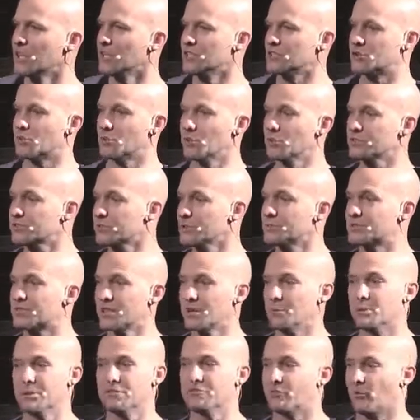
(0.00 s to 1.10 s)
Jerusalem's going to
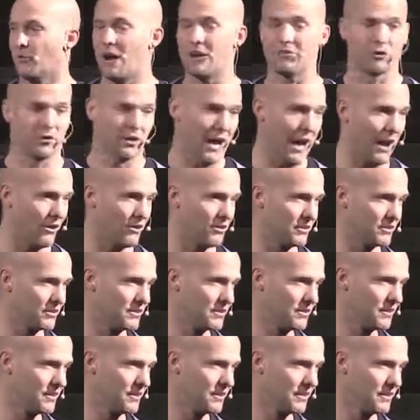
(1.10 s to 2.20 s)
be forever now.
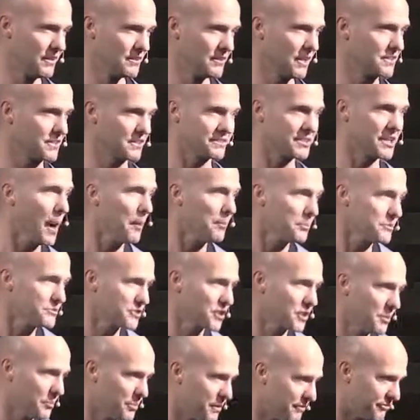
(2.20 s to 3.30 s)
Like, the temple's
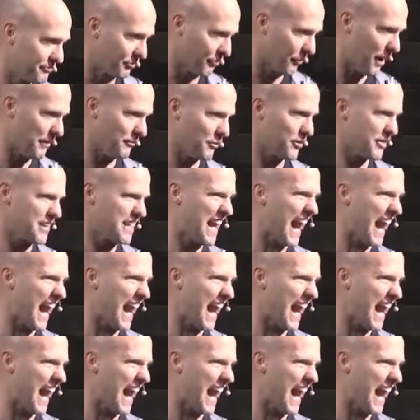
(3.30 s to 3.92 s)
going to be forever. The